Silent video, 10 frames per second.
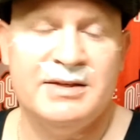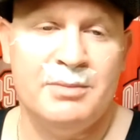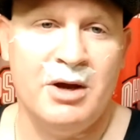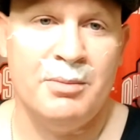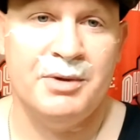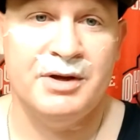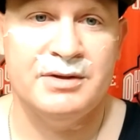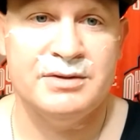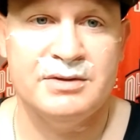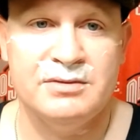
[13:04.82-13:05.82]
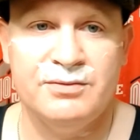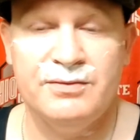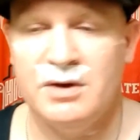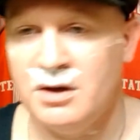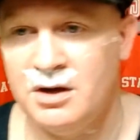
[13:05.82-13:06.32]
mom is
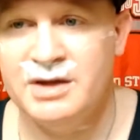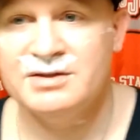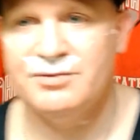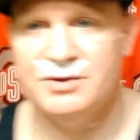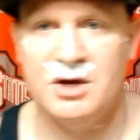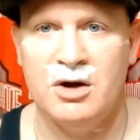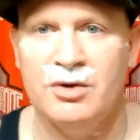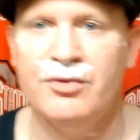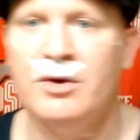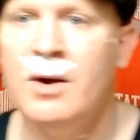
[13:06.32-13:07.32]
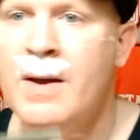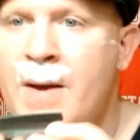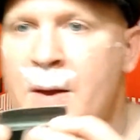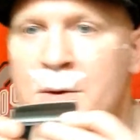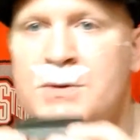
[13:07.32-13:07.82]
a photographer,
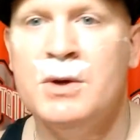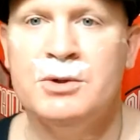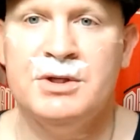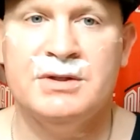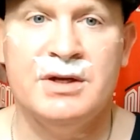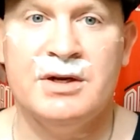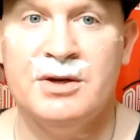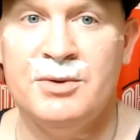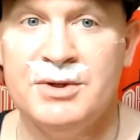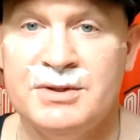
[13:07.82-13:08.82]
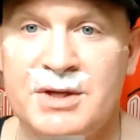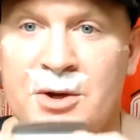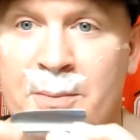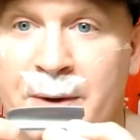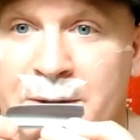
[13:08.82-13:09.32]
so she's going to do his
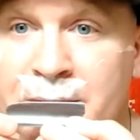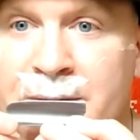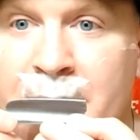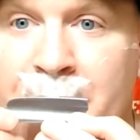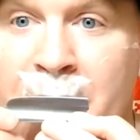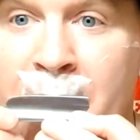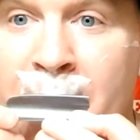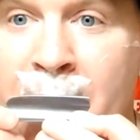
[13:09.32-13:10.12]
senior pictures up there.